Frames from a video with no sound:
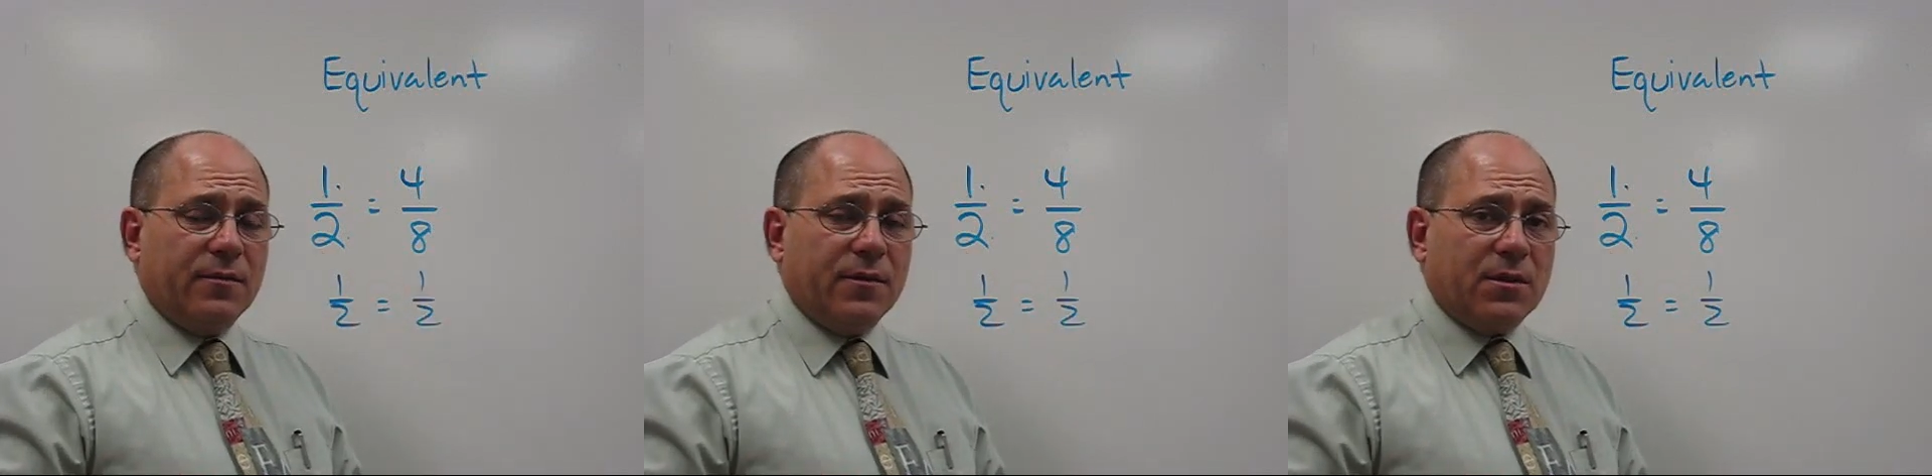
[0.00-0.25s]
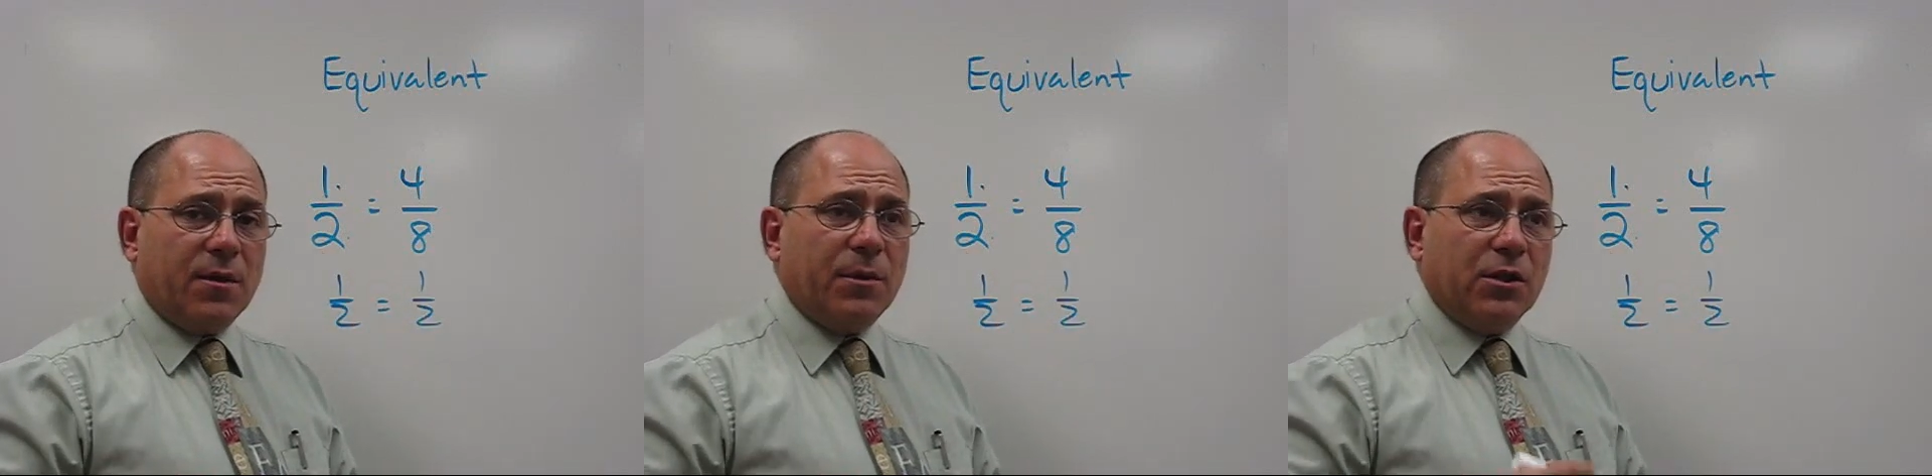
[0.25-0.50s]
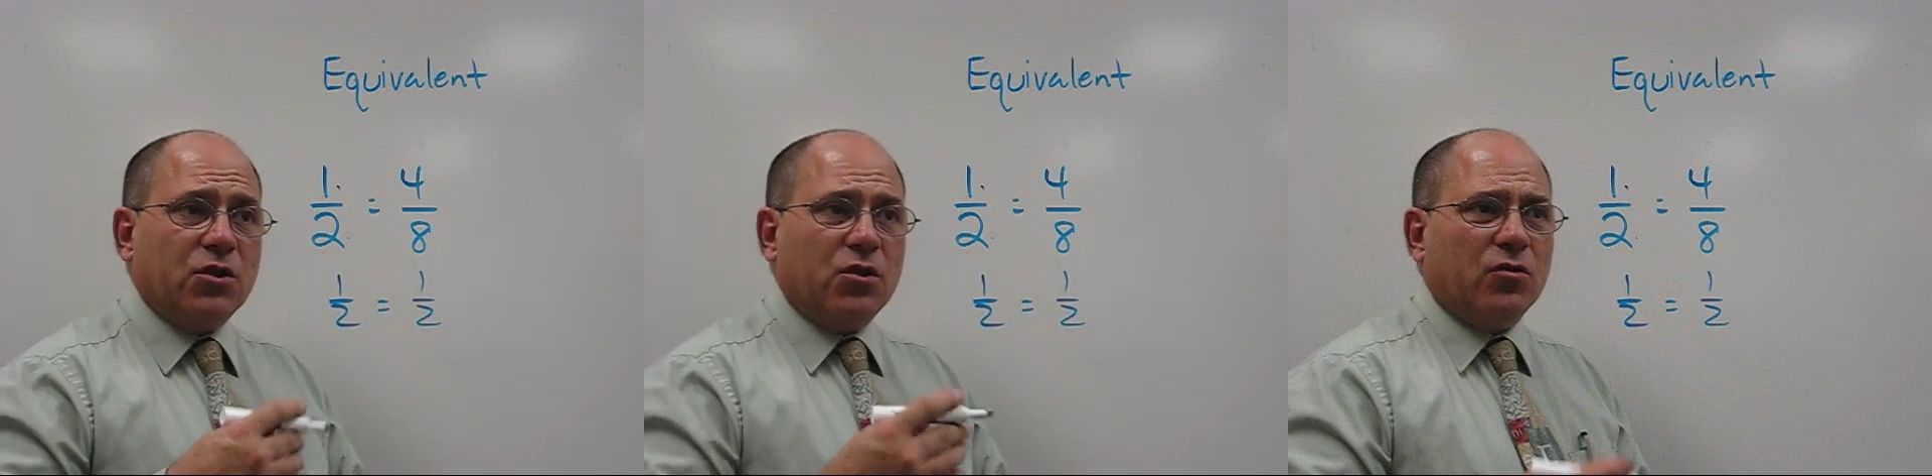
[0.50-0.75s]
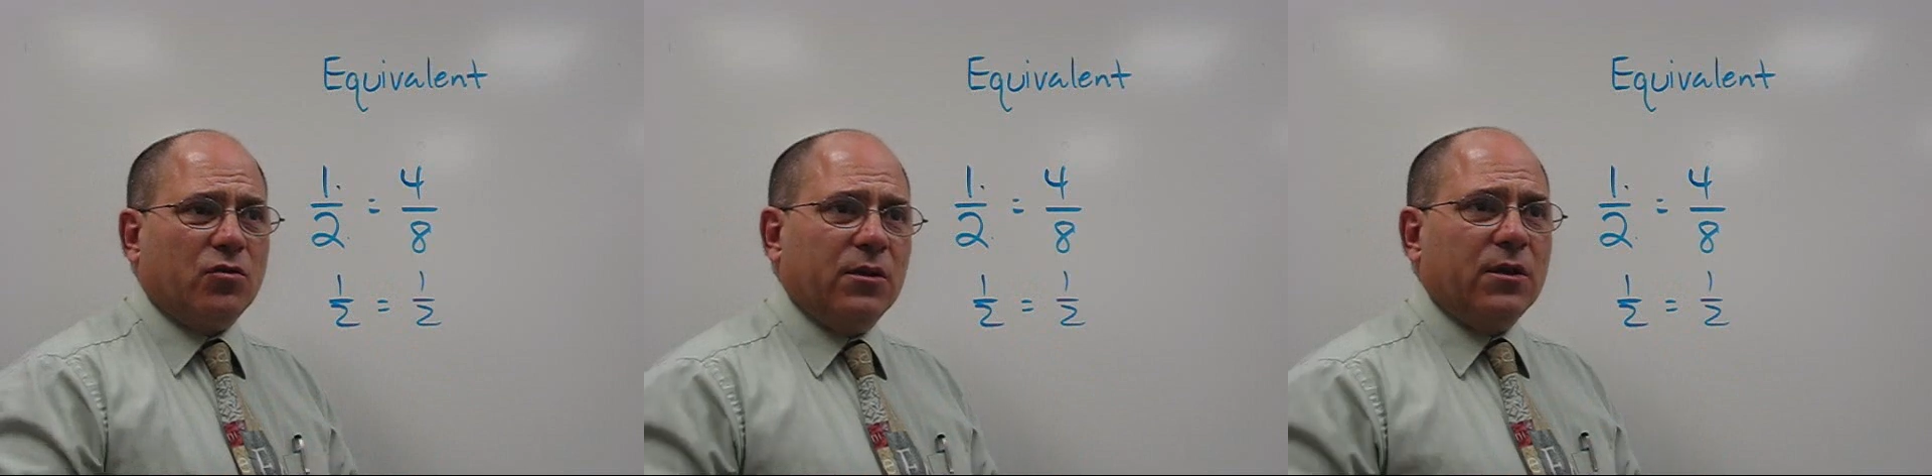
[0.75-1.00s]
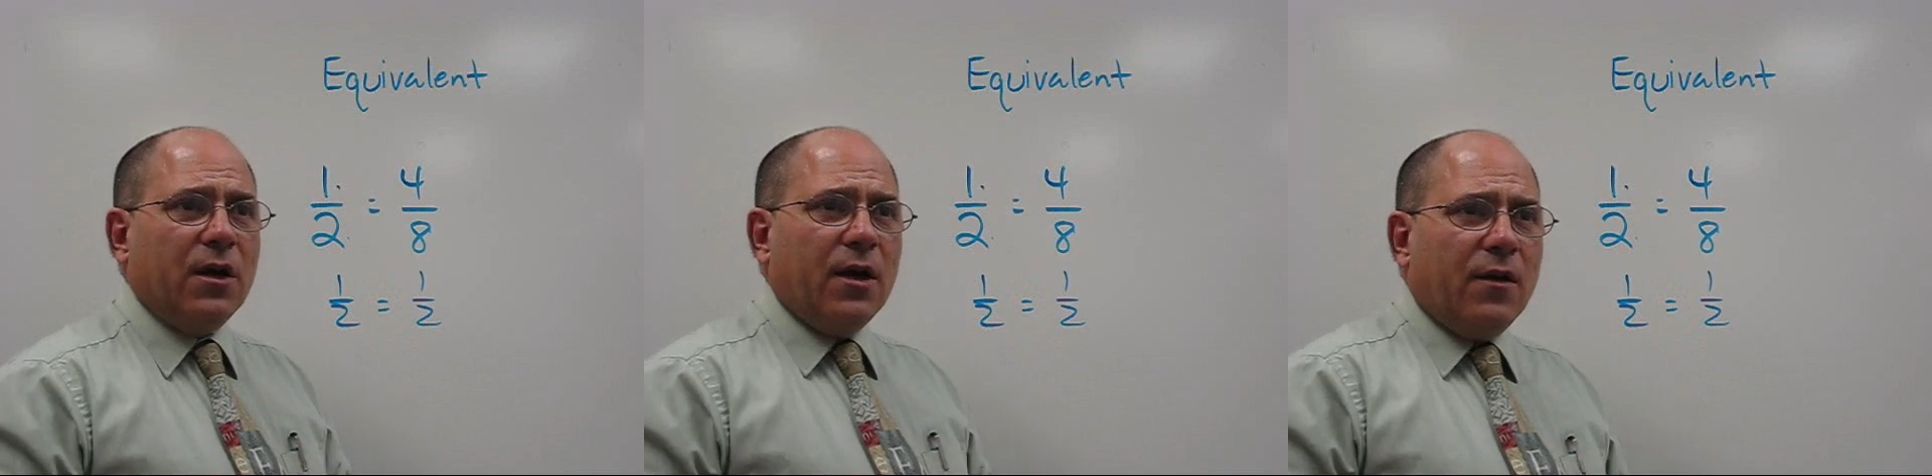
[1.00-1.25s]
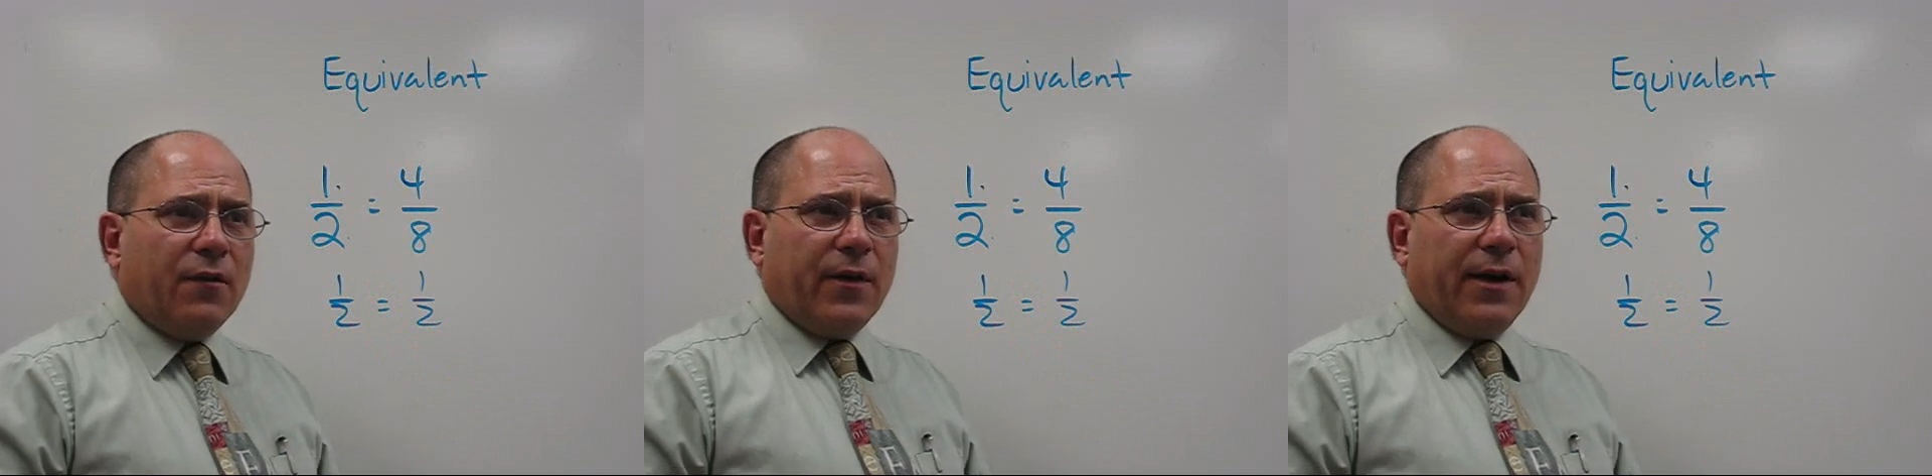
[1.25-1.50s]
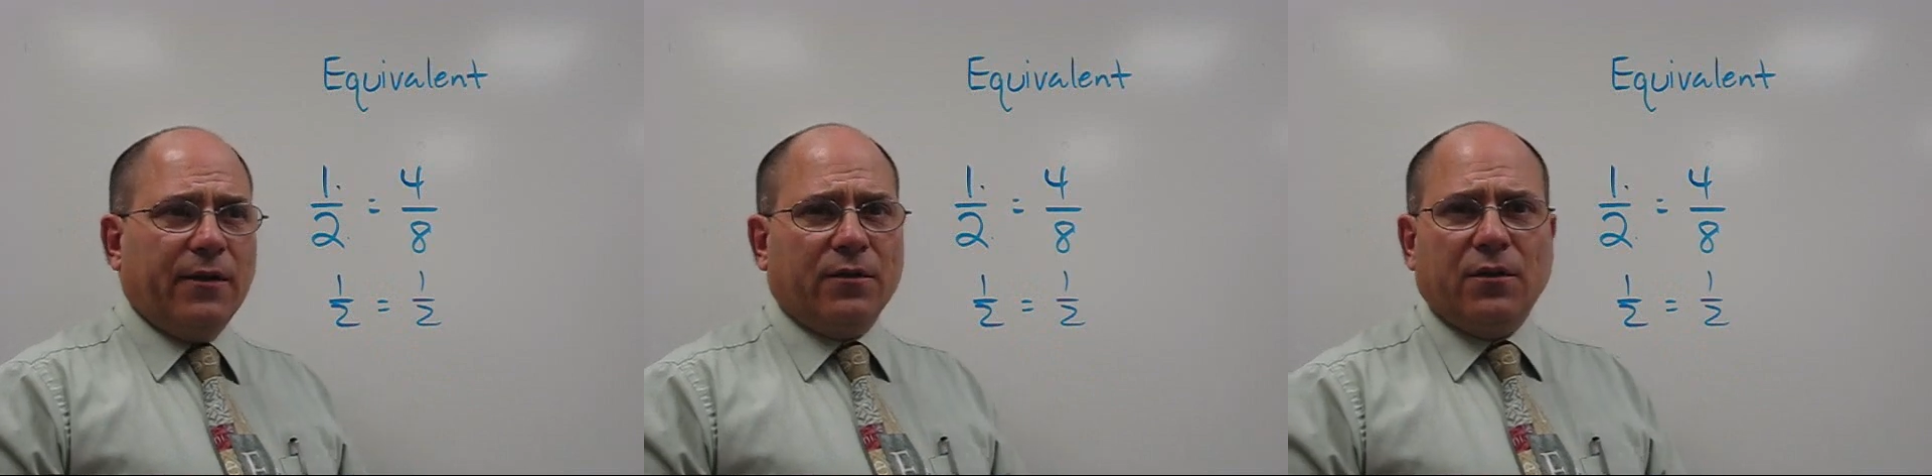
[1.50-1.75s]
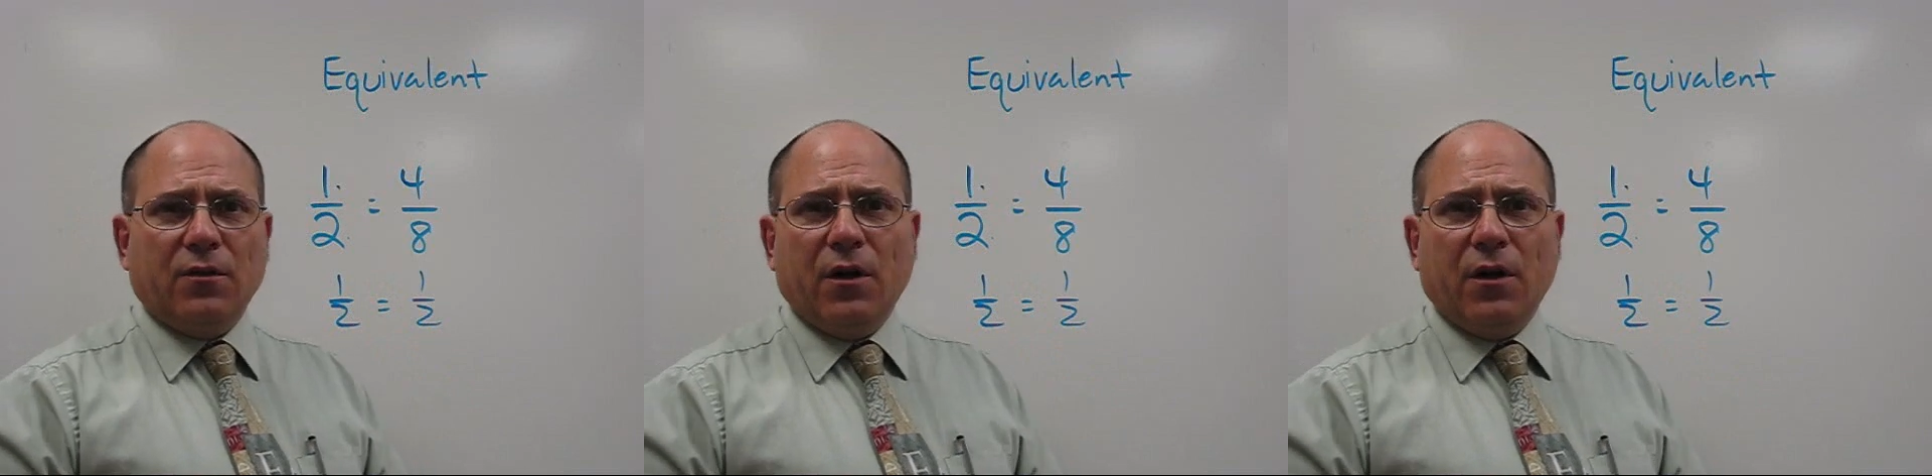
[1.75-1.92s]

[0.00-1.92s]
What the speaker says: Some of the children find